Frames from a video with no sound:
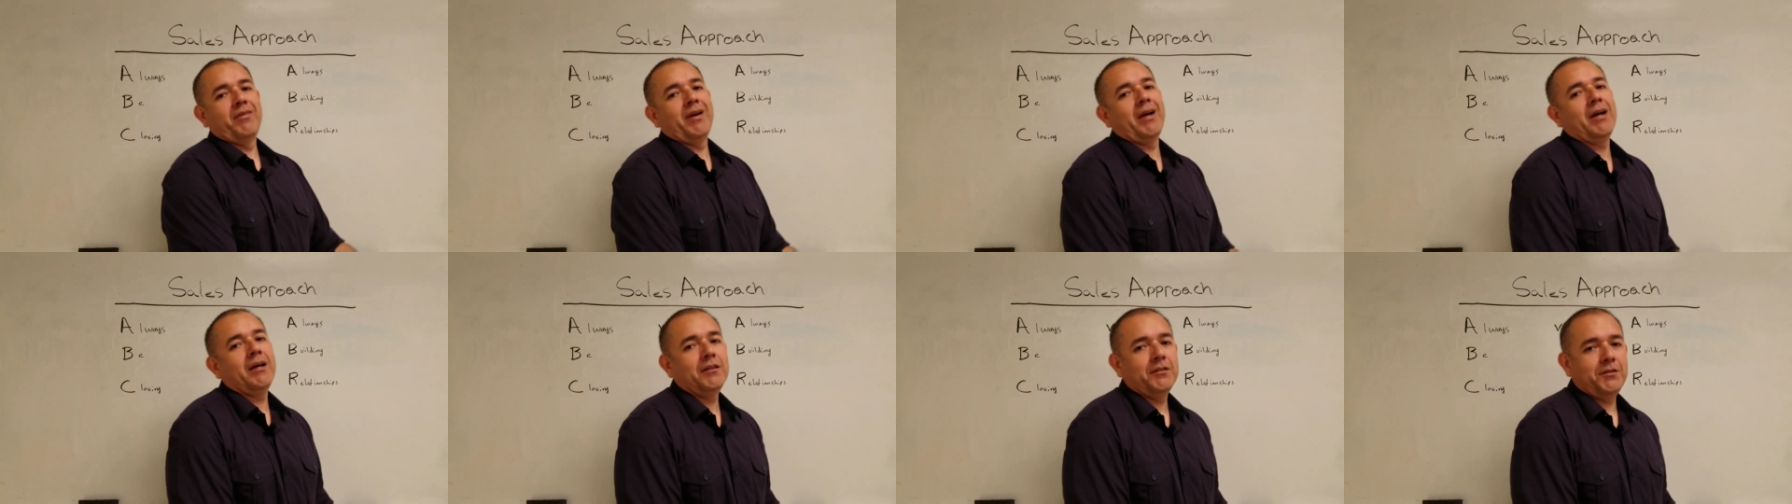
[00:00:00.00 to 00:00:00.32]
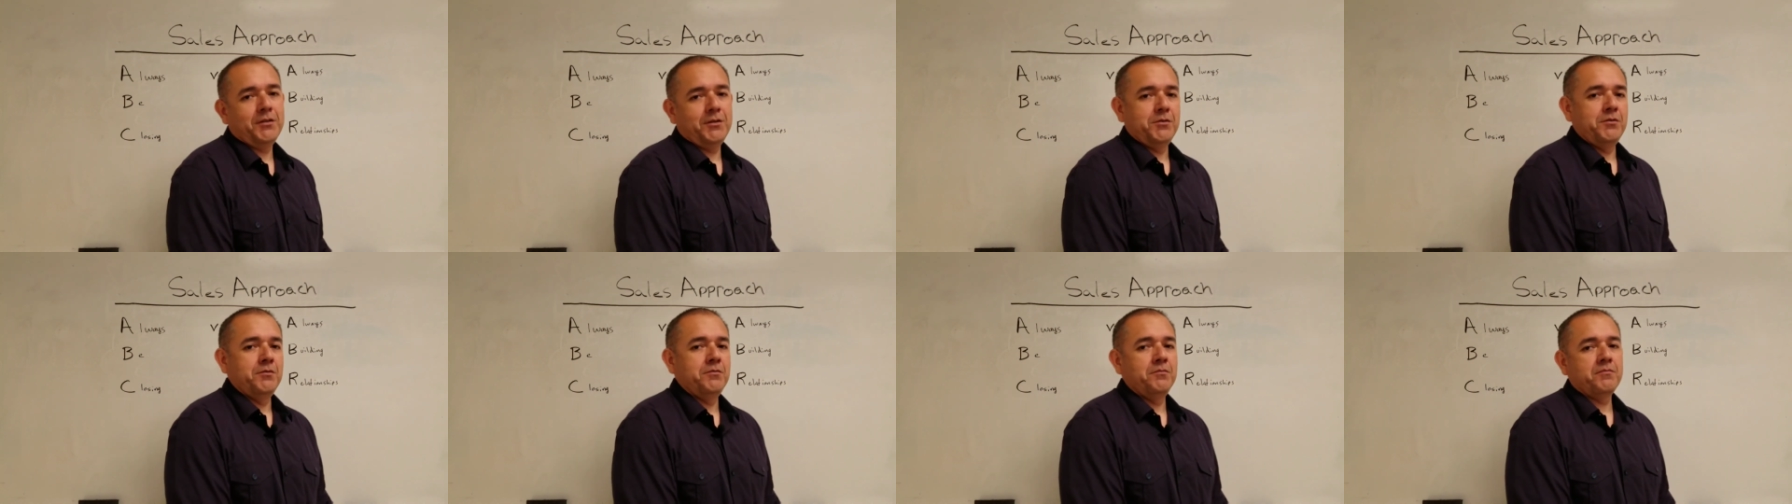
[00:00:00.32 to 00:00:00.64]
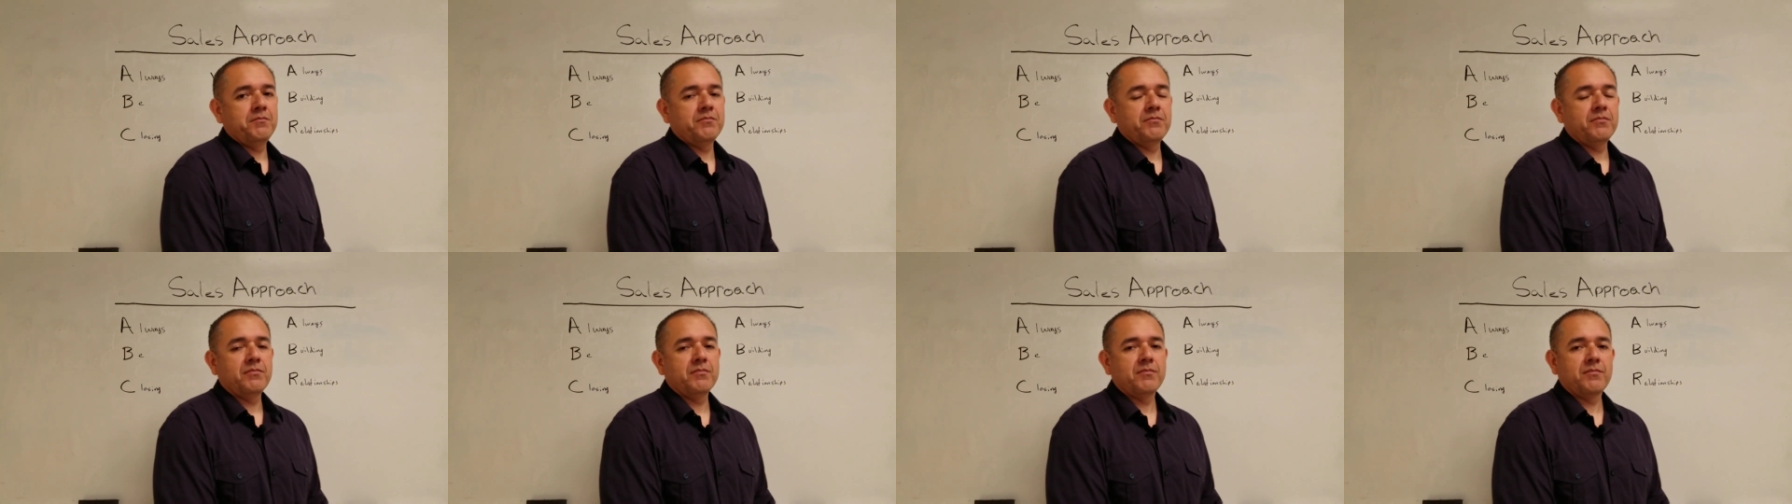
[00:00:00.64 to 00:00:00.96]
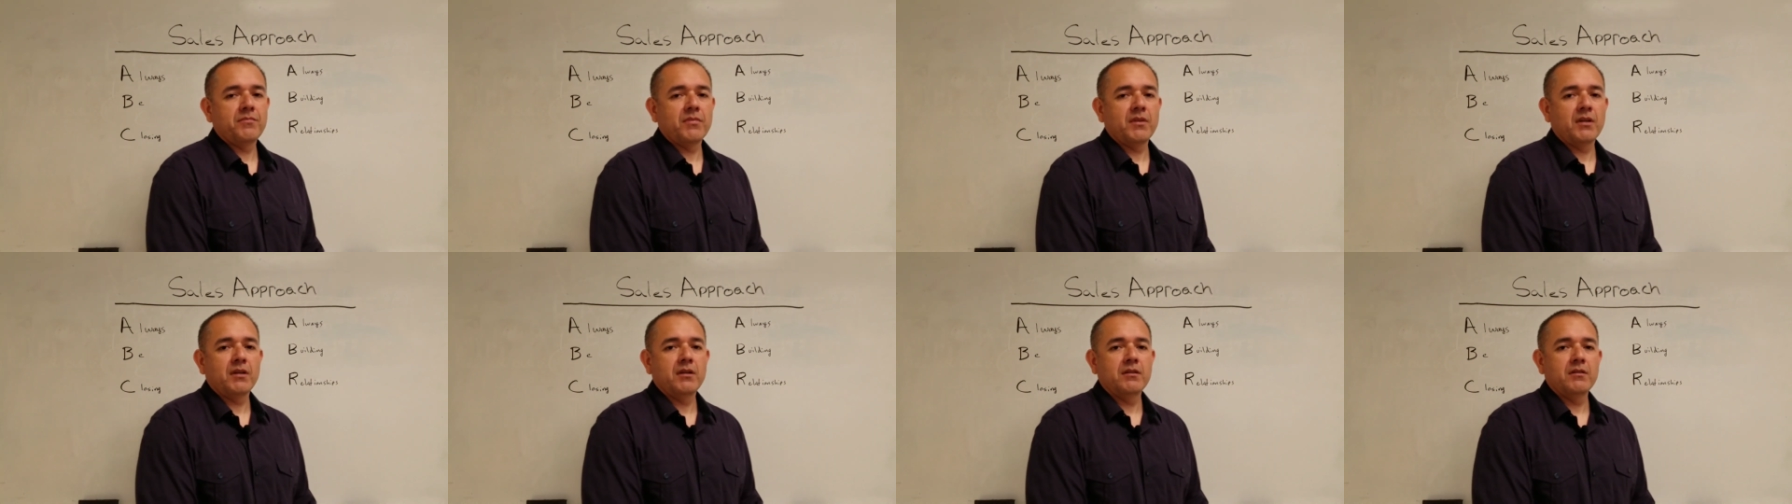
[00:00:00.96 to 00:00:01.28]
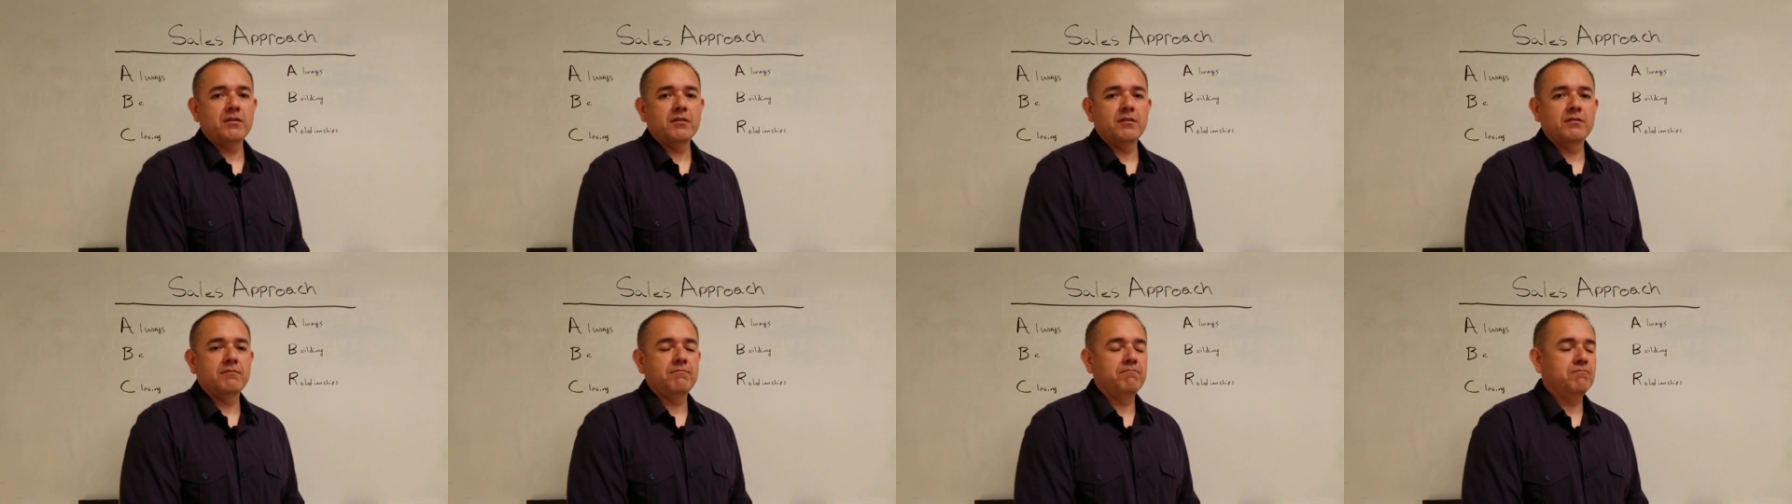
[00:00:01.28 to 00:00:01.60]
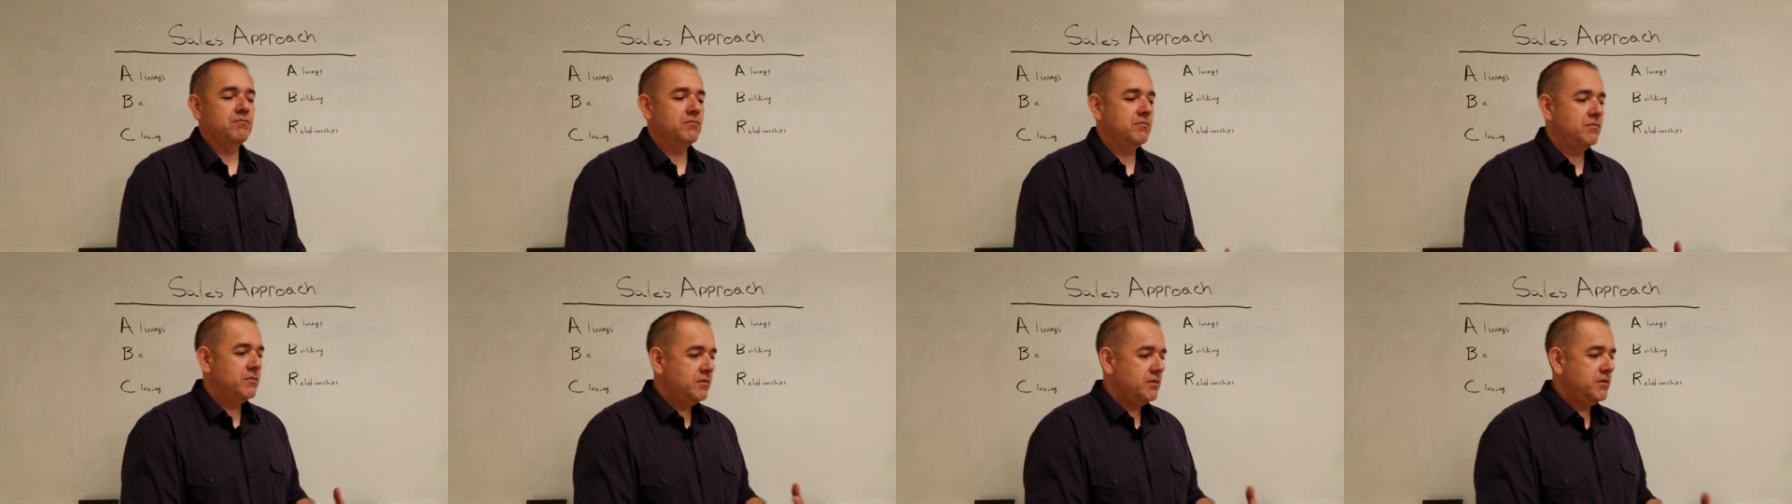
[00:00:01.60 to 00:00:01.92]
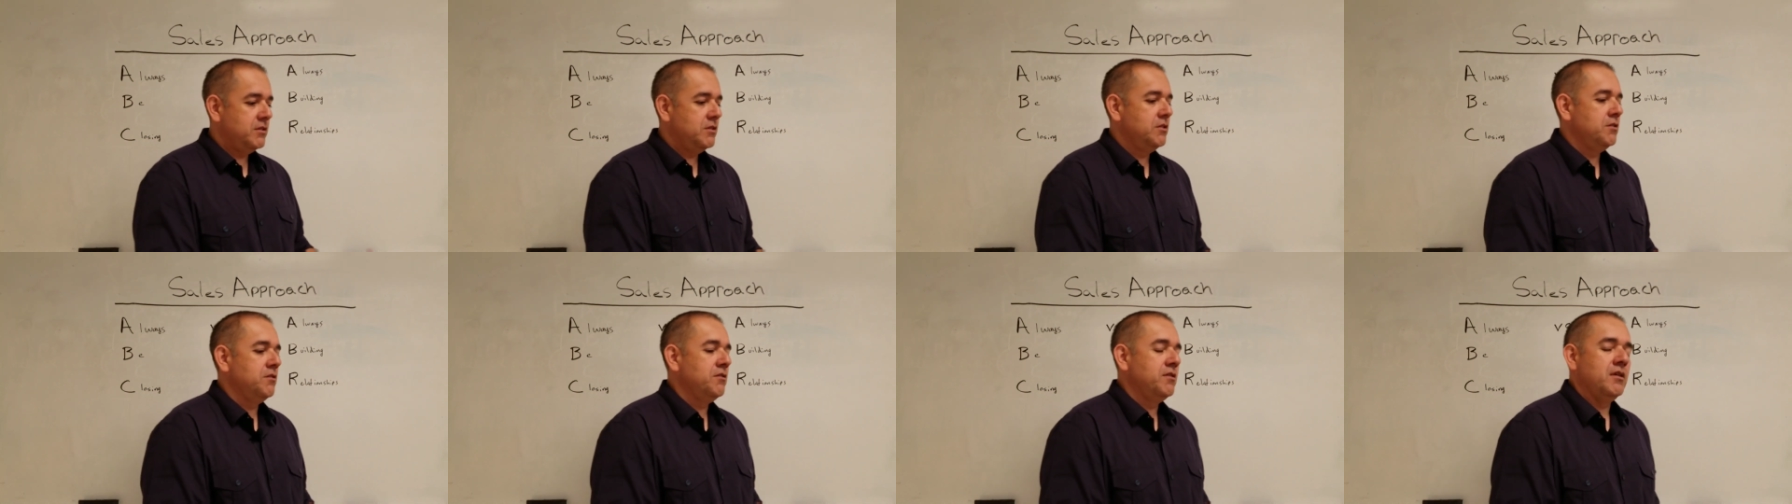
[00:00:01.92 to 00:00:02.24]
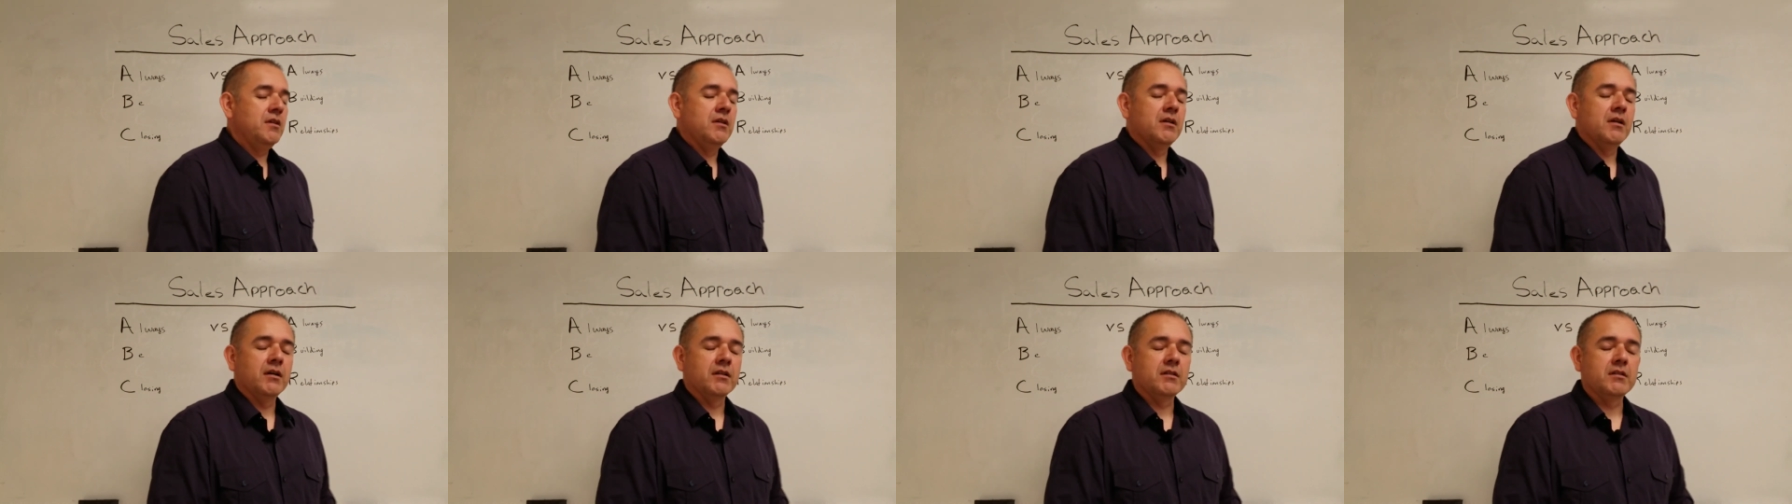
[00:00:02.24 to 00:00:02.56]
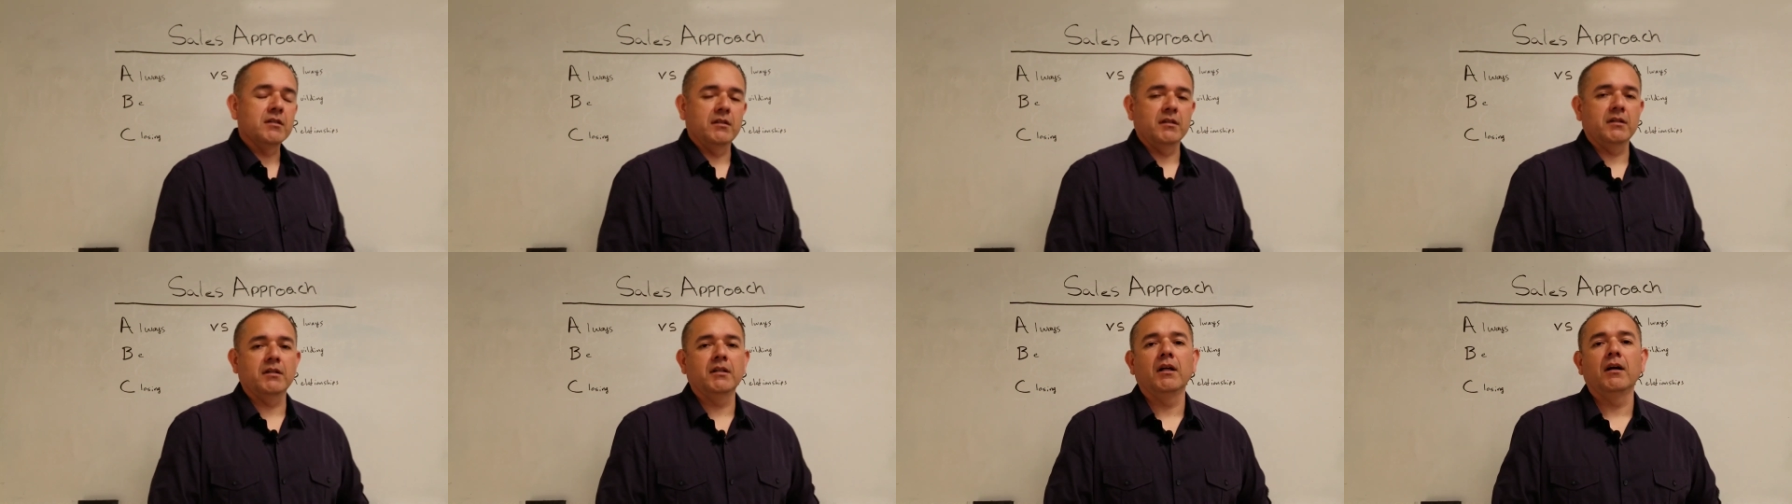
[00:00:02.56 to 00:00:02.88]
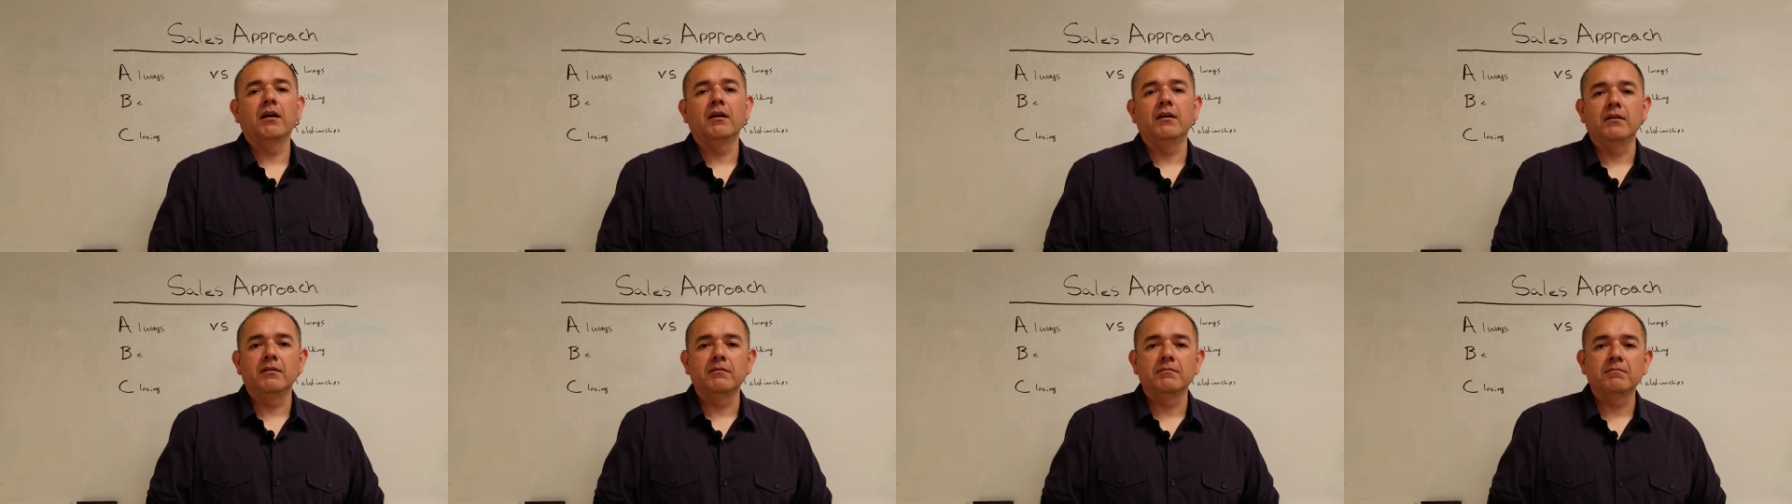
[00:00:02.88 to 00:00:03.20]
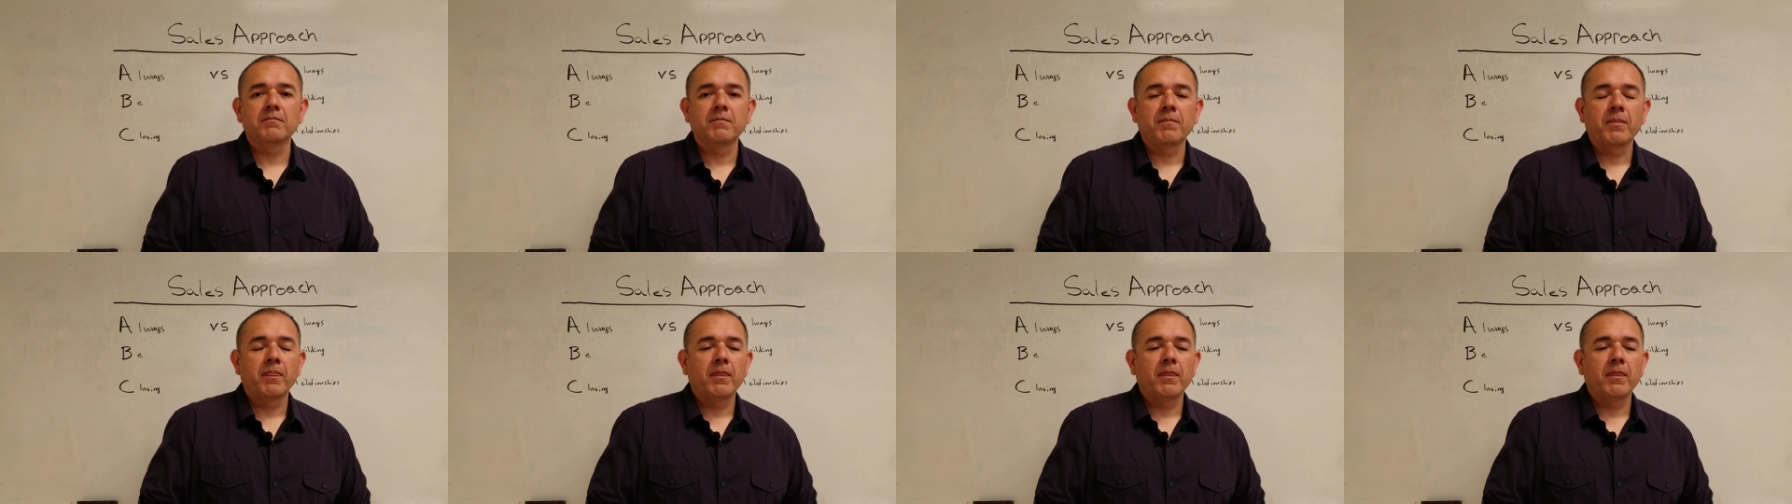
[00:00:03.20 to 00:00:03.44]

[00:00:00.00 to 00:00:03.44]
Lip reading: value to the client,